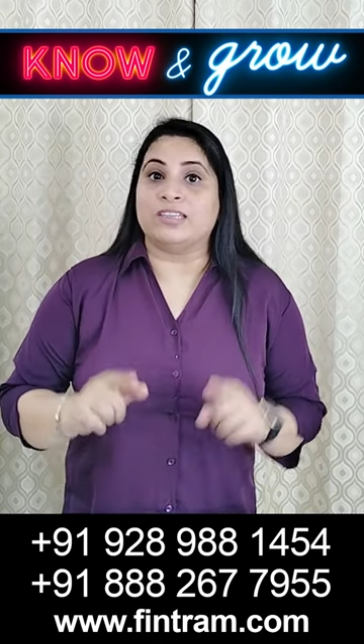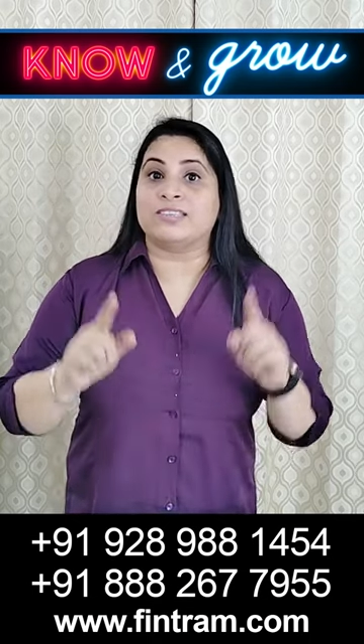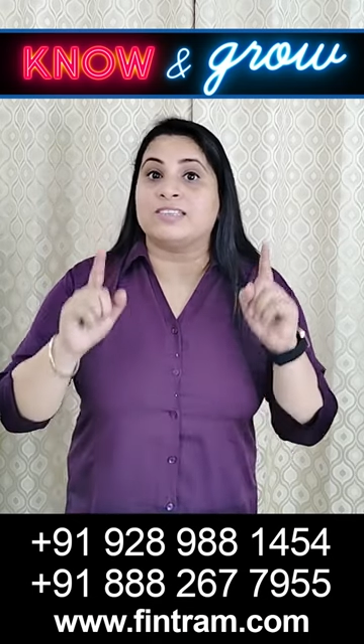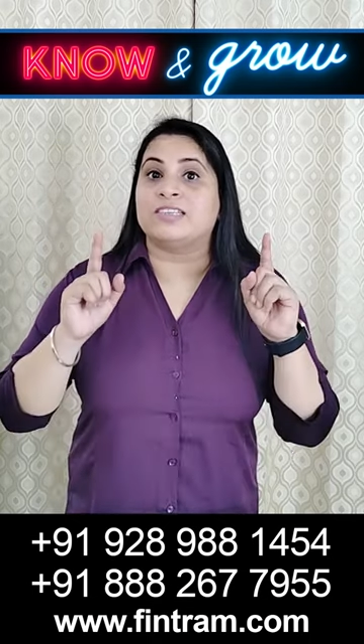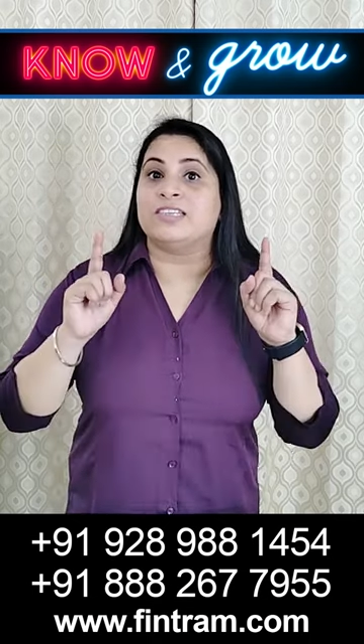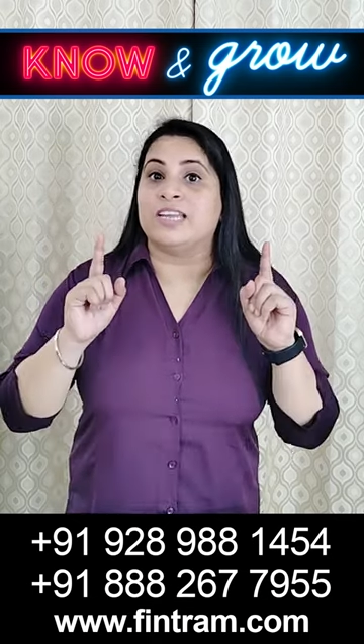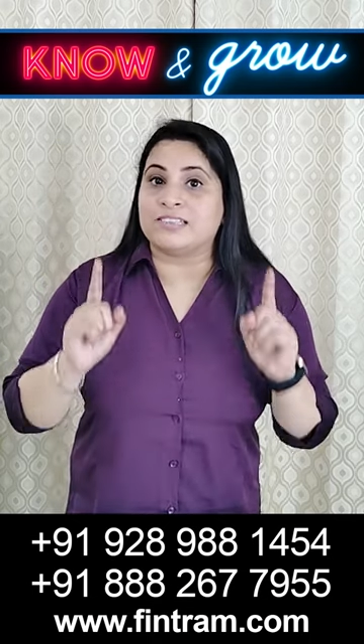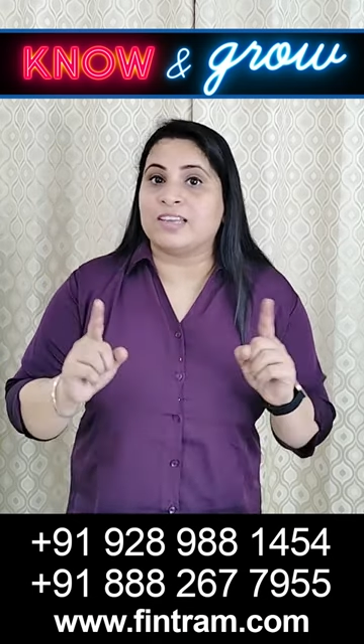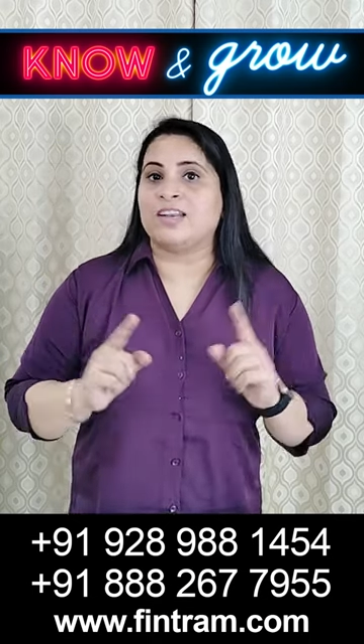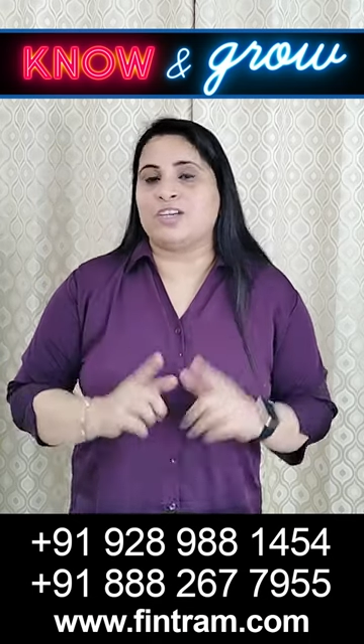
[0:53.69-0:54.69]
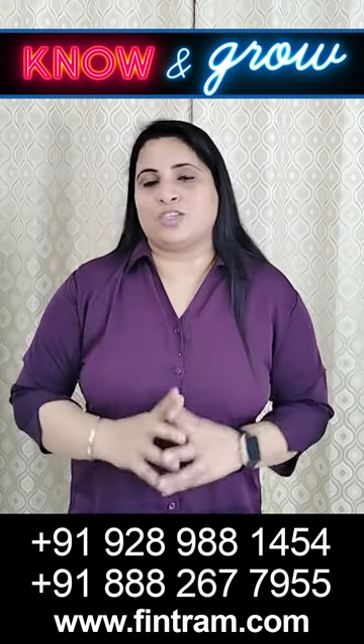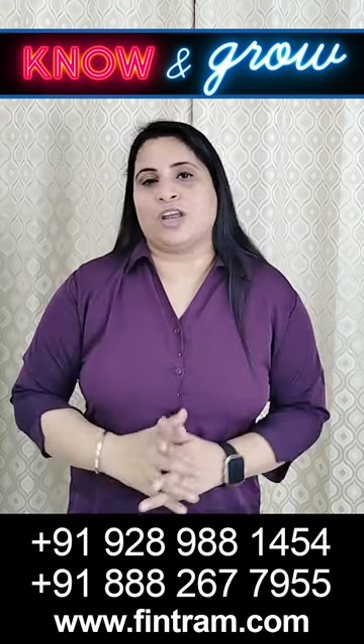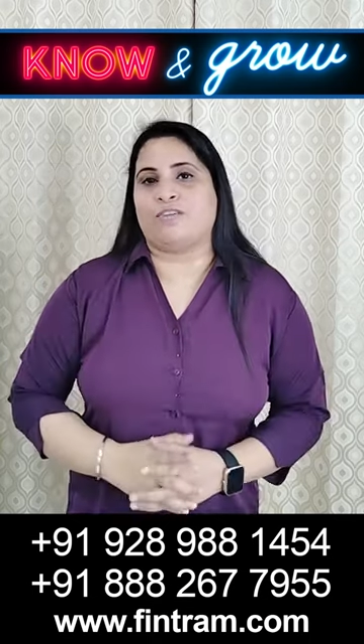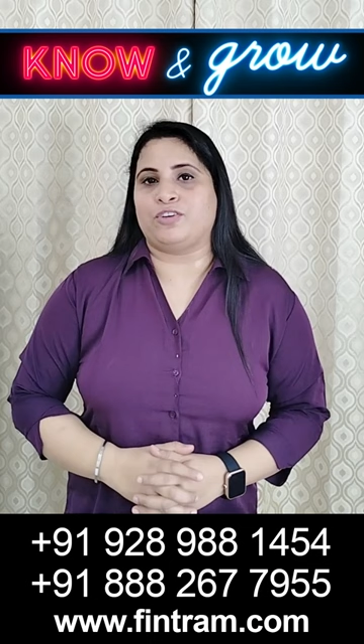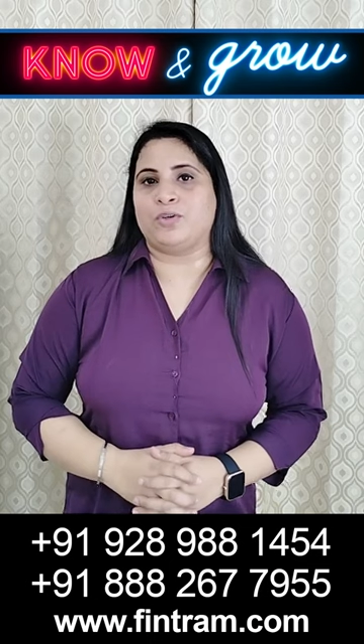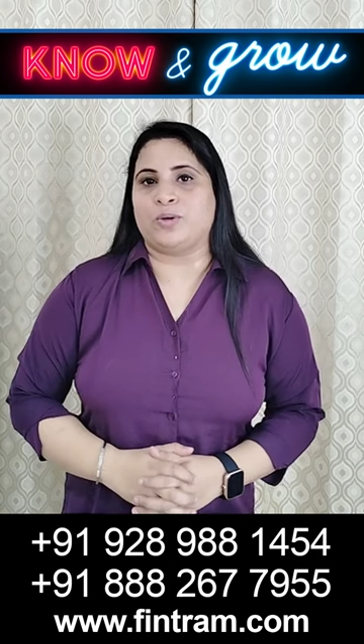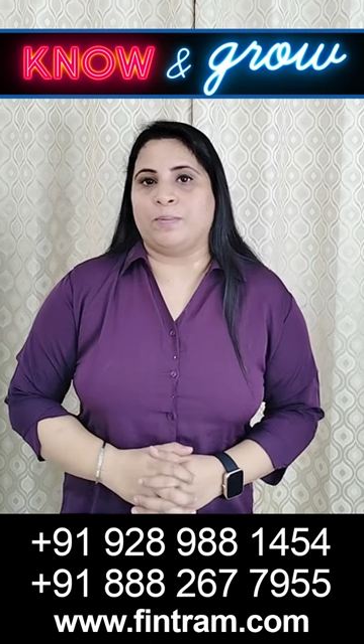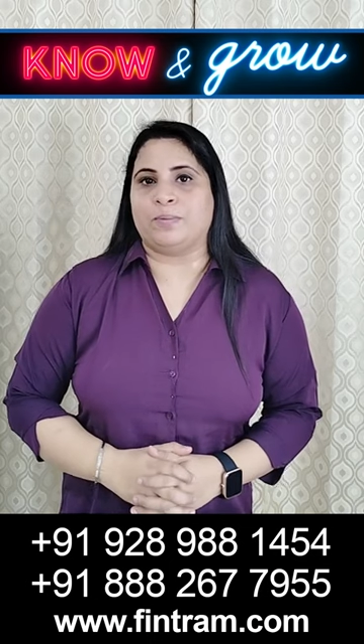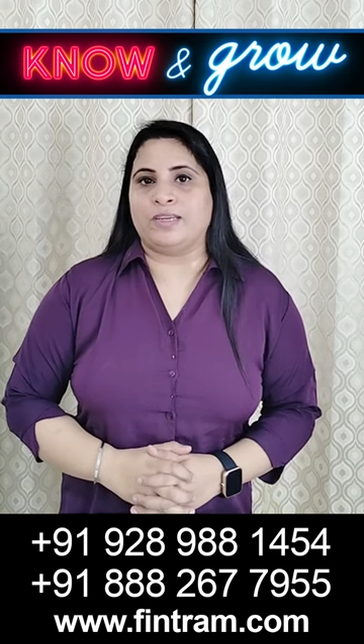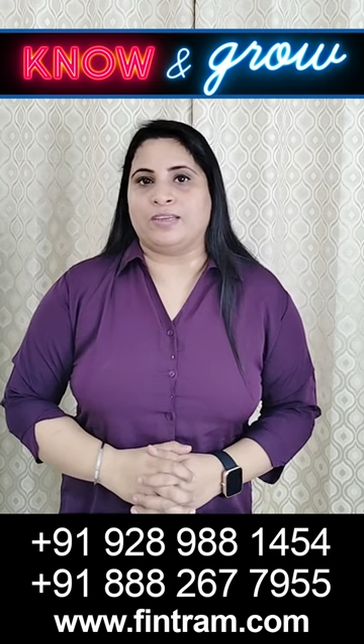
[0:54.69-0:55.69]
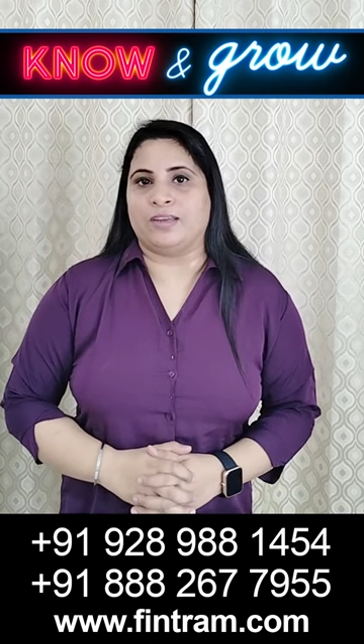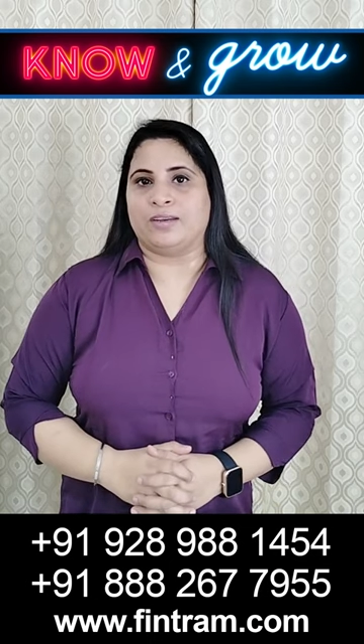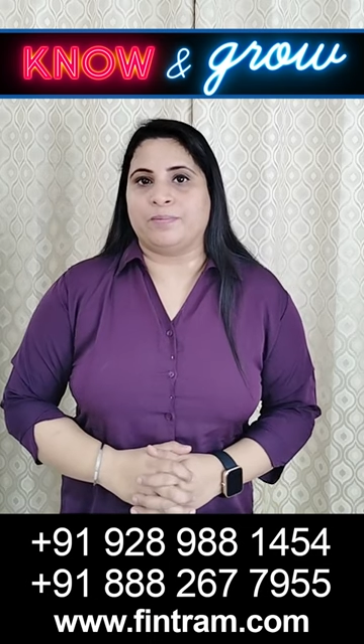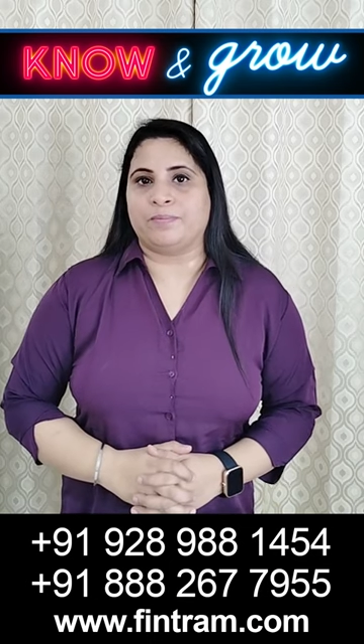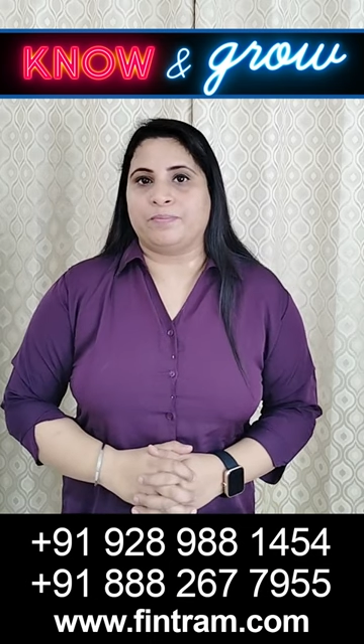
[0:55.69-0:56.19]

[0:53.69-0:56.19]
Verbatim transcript: this is a designation after you complete it.